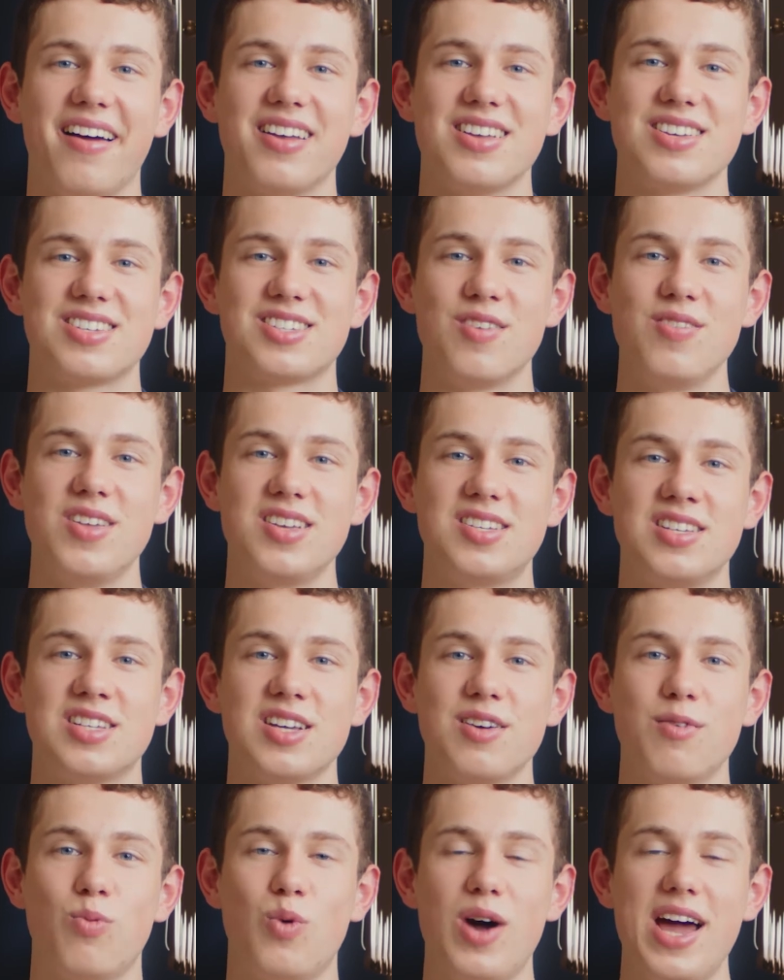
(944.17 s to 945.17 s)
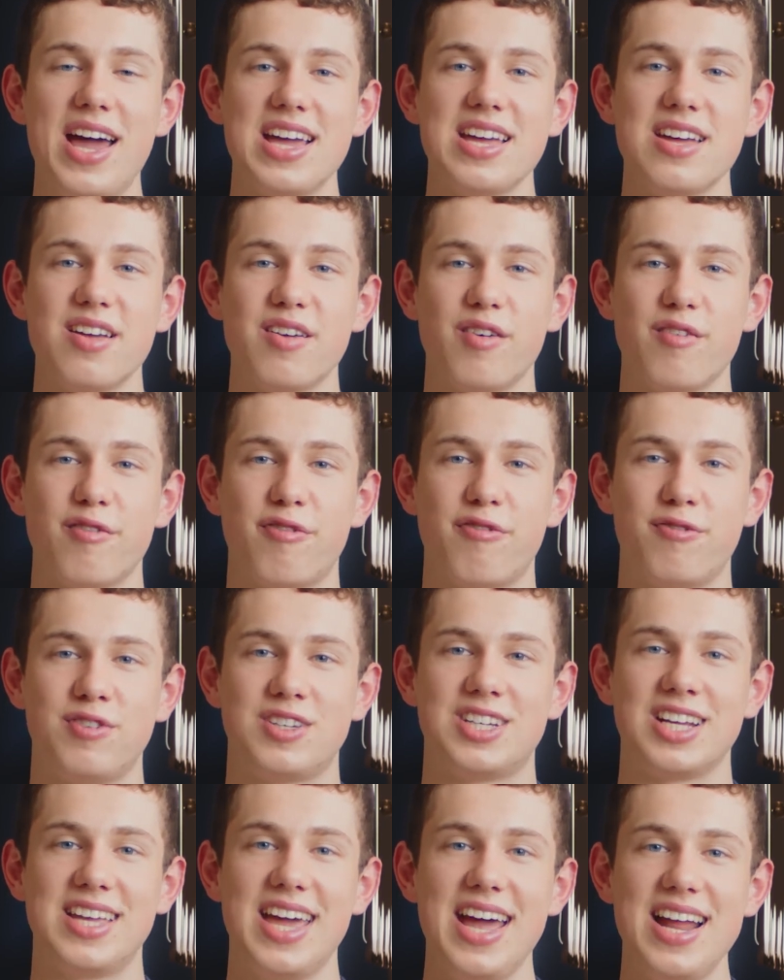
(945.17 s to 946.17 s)
So this is a way
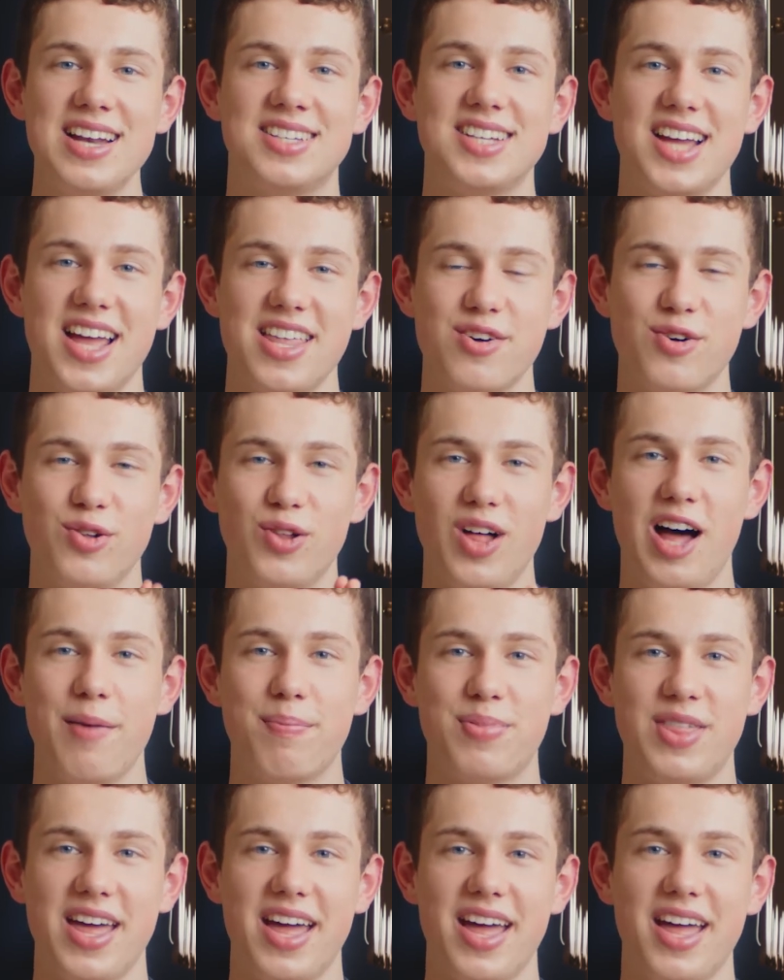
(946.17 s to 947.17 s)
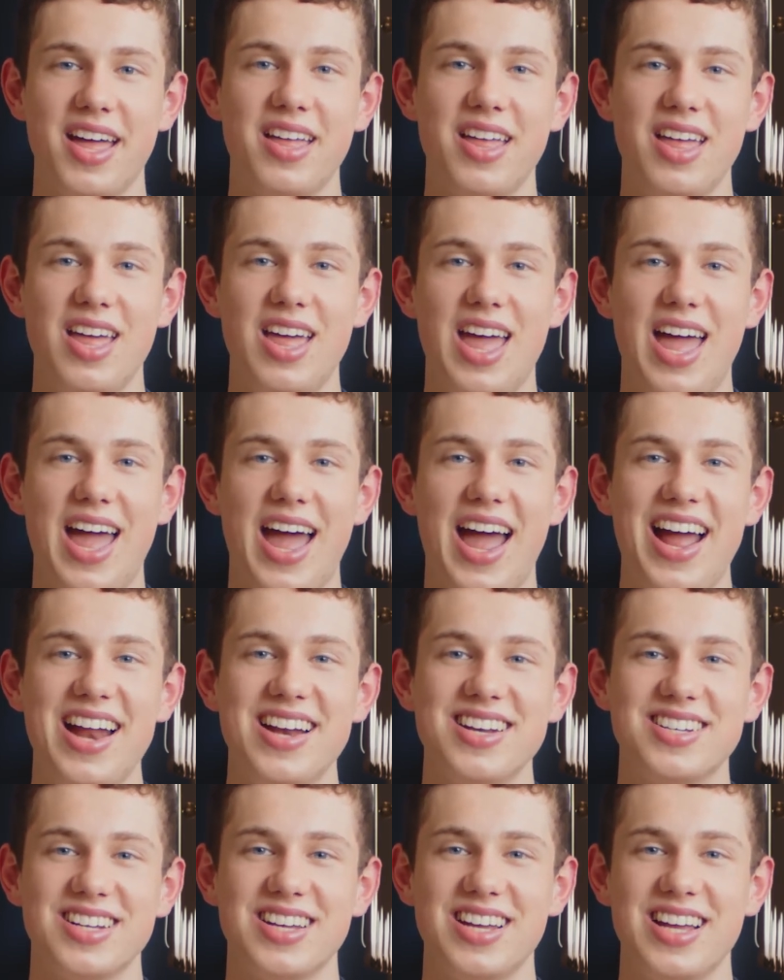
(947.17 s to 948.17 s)
to get Daniel up there,
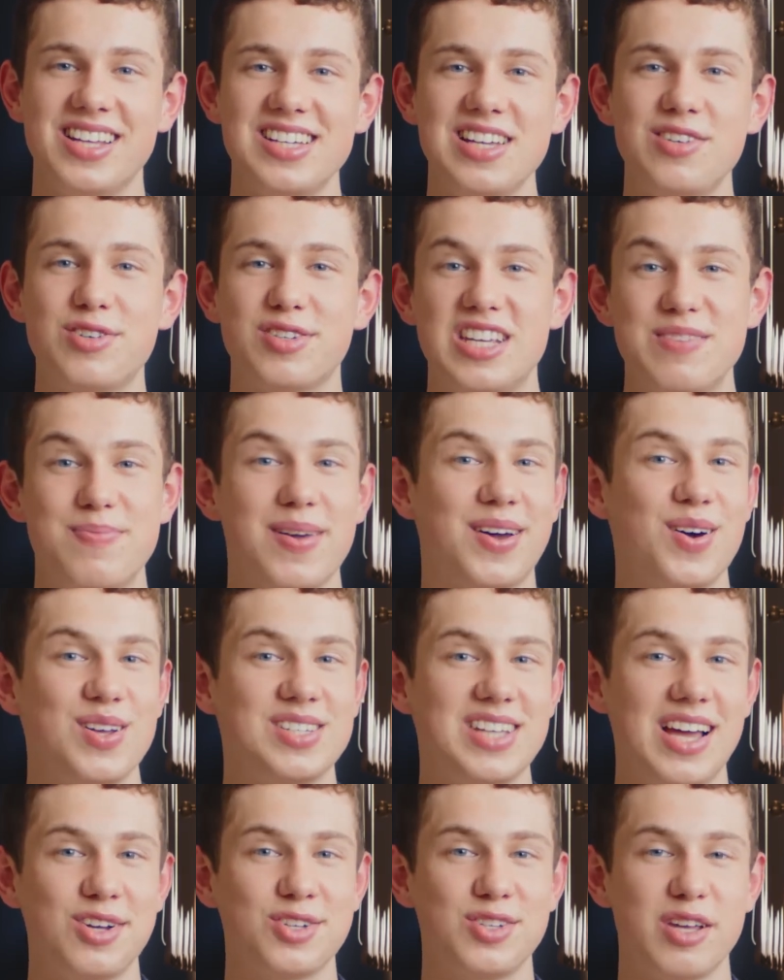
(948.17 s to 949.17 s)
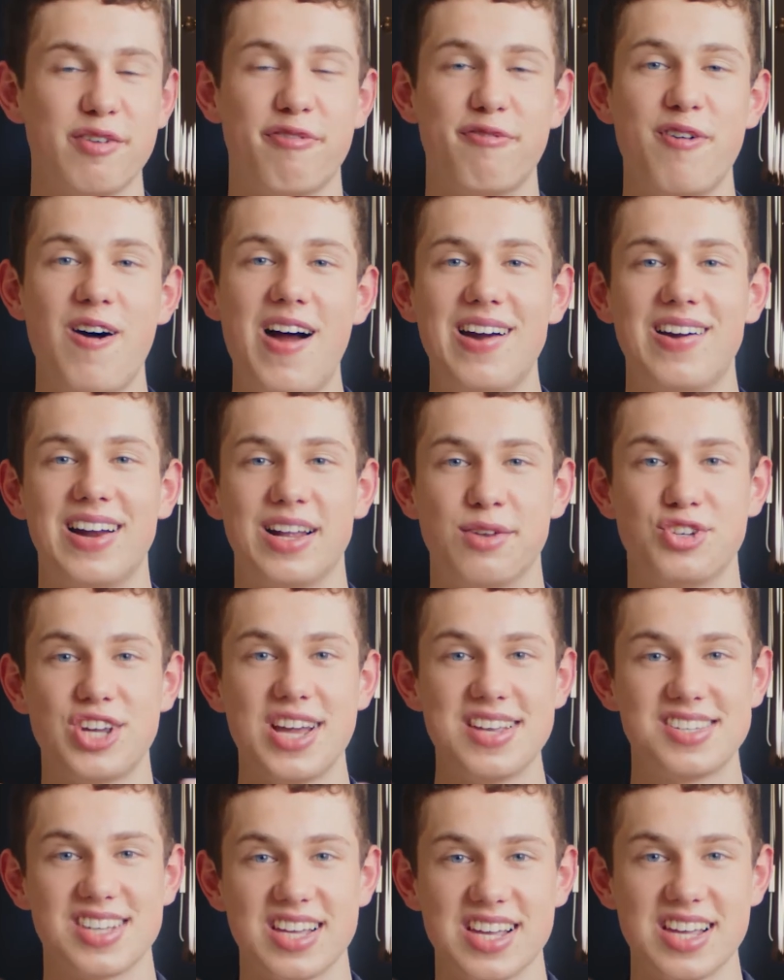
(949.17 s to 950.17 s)
and it's interesting because actually firing
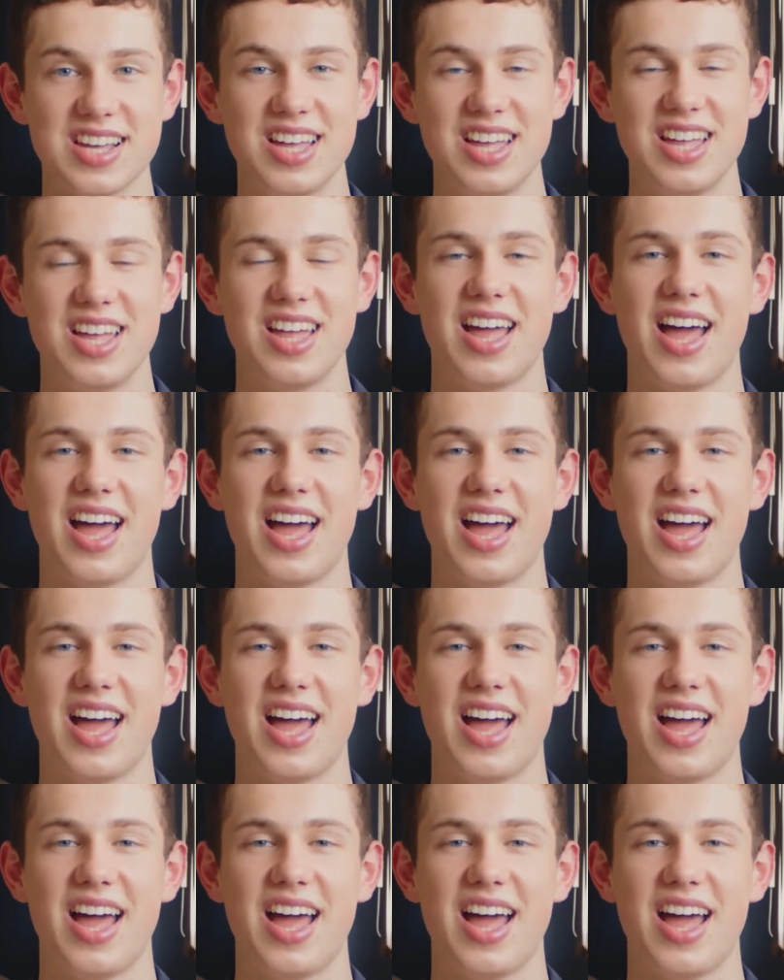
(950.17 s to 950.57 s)
Jesse,